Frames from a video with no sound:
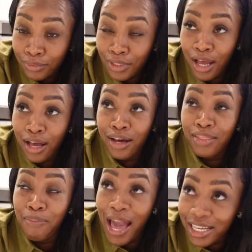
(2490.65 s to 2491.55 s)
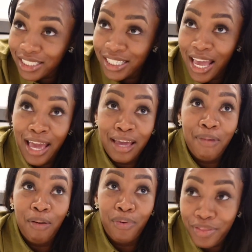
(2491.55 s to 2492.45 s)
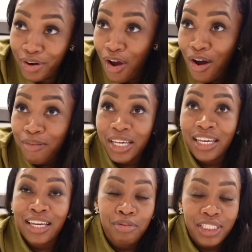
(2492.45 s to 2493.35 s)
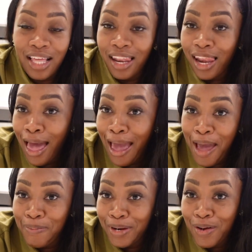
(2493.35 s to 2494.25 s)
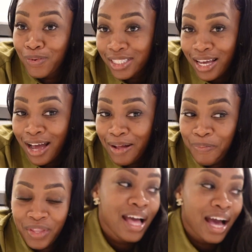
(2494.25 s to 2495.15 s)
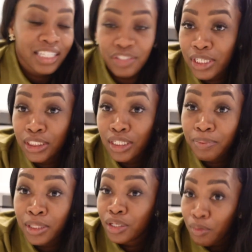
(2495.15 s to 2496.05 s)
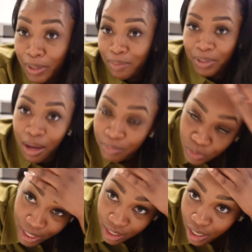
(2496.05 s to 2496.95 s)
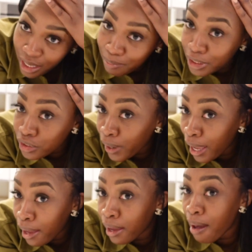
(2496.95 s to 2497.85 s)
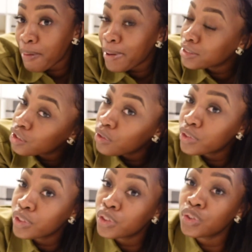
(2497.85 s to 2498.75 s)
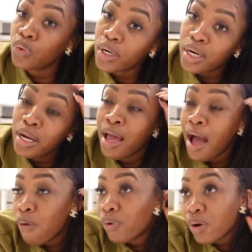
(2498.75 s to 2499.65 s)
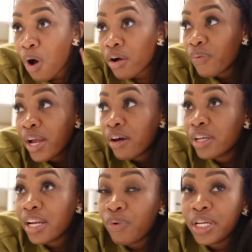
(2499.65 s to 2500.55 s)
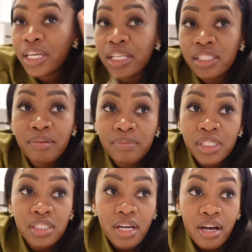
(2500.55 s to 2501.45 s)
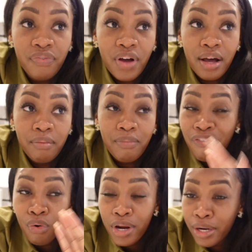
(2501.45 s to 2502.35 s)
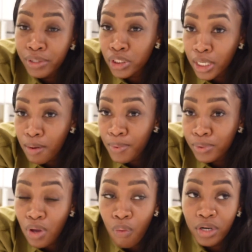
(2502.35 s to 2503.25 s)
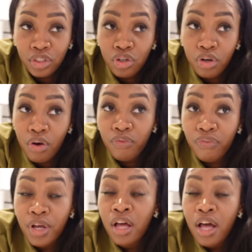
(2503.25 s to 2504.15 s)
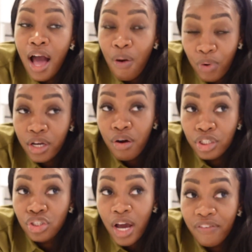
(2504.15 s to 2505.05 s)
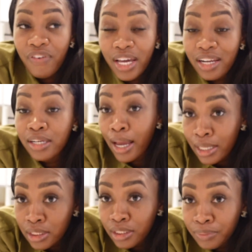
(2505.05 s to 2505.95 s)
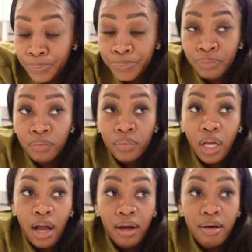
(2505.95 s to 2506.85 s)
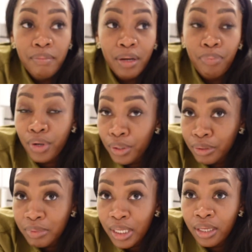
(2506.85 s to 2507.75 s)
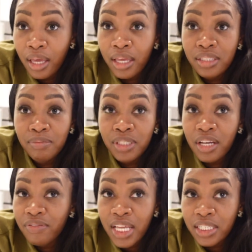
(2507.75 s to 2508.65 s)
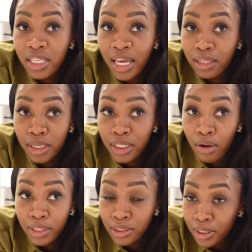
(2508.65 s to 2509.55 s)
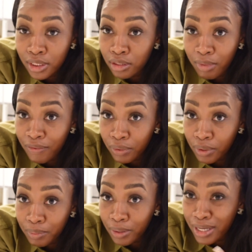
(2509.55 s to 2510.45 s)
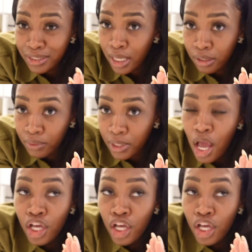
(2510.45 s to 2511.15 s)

The packages came, my brother called me. It was just a lot happening at one time. I just freshened up a little bit, but now I'm sweating again, but it's okay. I'm about to go to the store. I wanna walk around and I wanna get some stuff. My floor here is terrible, so I wanna go to try to find a Dyson and a broom and some stuff, because I just can't look at all this dust on my floor no more. I just can't do it.